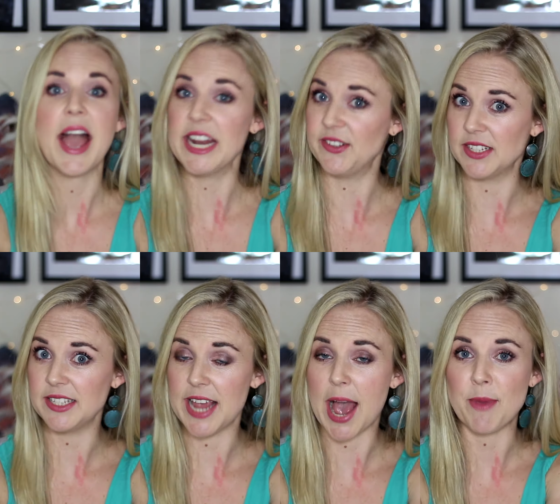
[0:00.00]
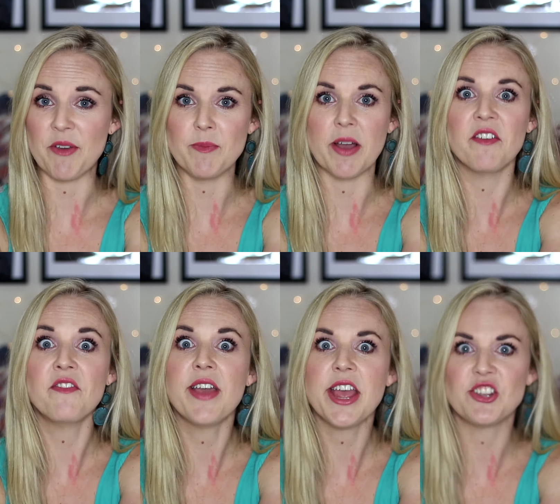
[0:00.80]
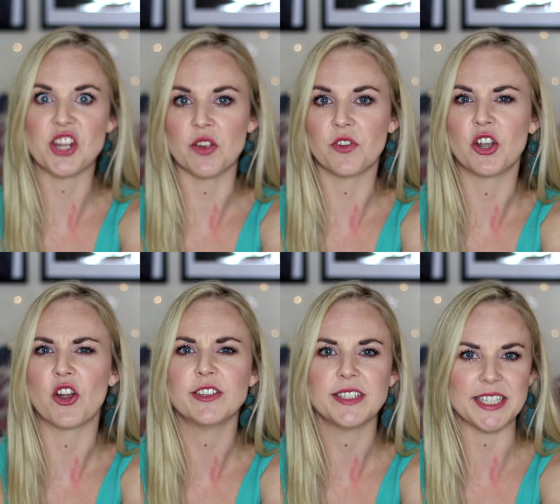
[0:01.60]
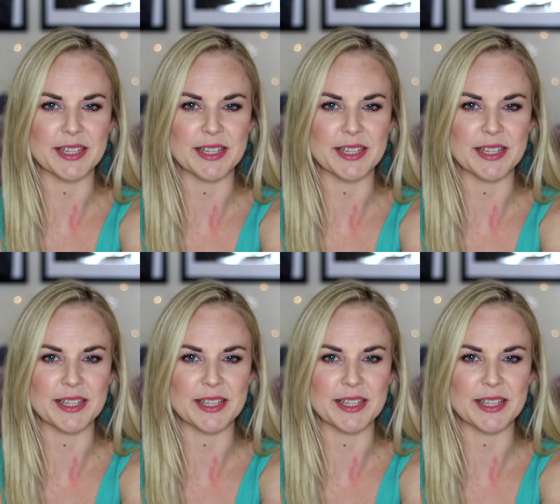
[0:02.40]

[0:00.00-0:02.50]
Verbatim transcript: And as you can see, I'm having my fair share of curiosities